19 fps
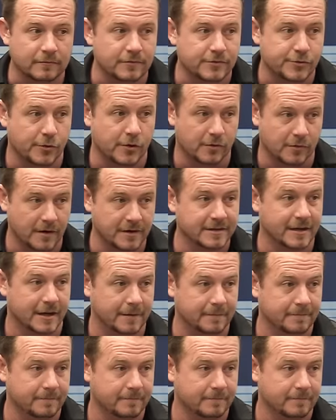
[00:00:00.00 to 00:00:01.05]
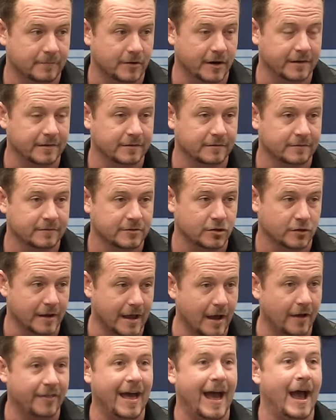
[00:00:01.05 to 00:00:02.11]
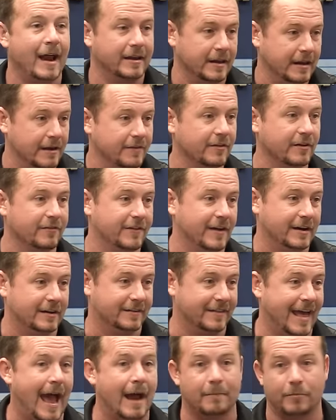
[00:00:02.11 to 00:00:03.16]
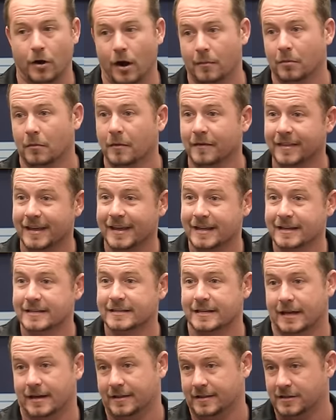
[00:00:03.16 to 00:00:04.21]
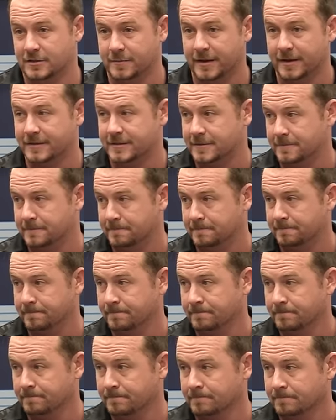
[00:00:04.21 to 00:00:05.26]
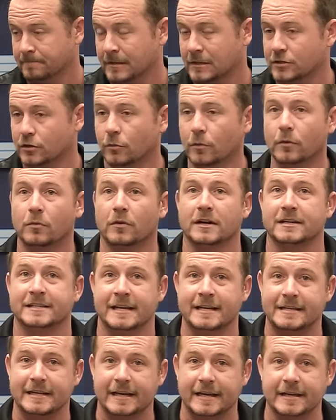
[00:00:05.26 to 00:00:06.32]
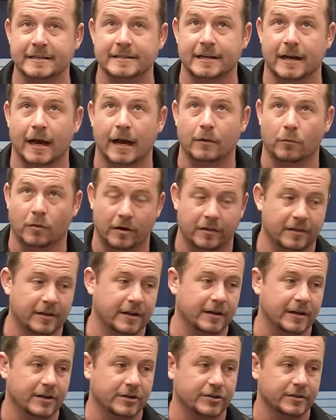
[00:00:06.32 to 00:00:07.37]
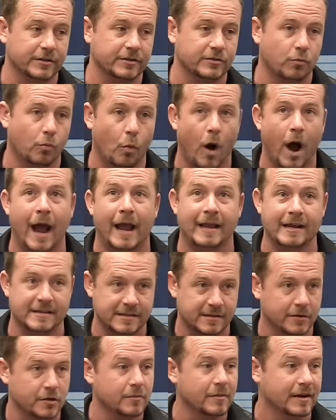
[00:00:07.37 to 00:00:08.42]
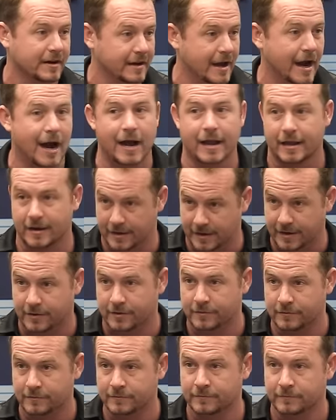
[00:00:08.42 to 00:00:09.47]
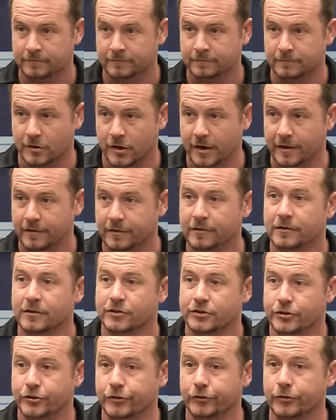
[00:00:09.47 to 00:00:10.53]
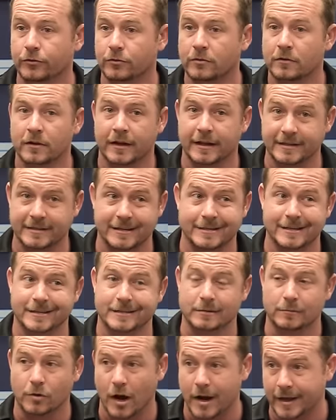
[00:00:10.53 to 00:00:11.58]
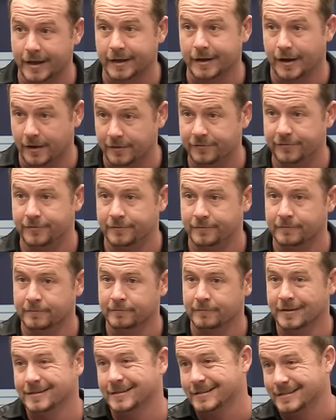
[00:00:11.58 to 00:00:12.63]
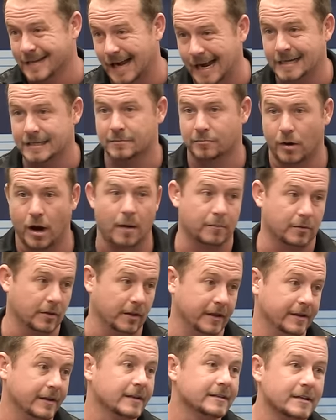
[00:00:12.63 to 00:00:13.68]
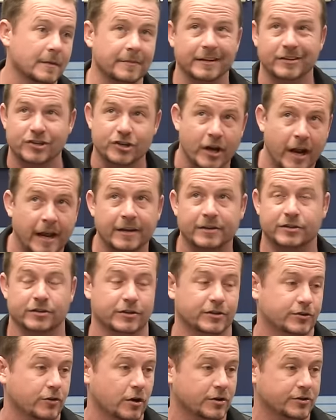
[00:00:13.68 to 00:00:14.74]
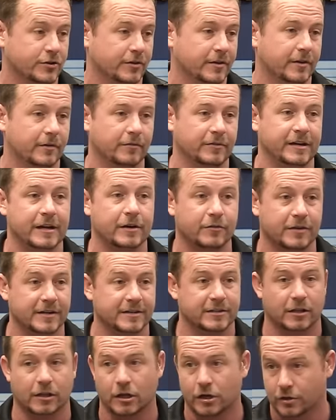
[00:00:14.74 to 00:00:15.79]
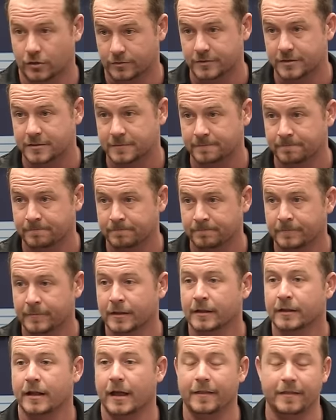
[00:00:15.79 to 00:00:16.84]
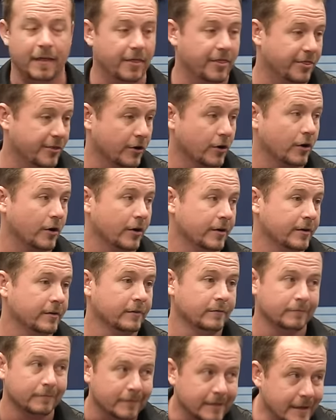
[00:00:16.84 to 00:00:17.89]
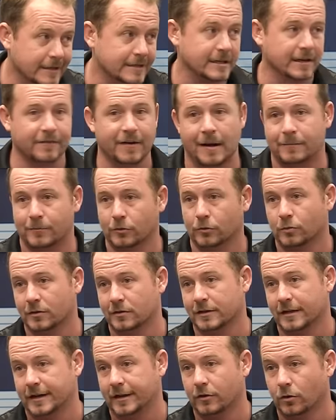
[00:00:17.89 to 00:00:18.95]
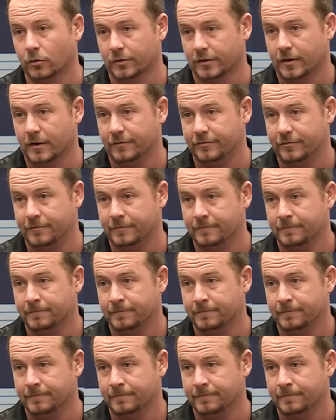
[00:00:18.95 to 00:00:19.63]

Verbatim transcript: shorter runtime, right? So now that can even affect that problem on the inside of the space. So when we're assessing inside, what are the conditions? Why is the humidity high in here, right? Two, is the system running enough? Is it sized properly? Did something change in the structure that decreased the loads? And then third, is the evaporator coil getting cold enough?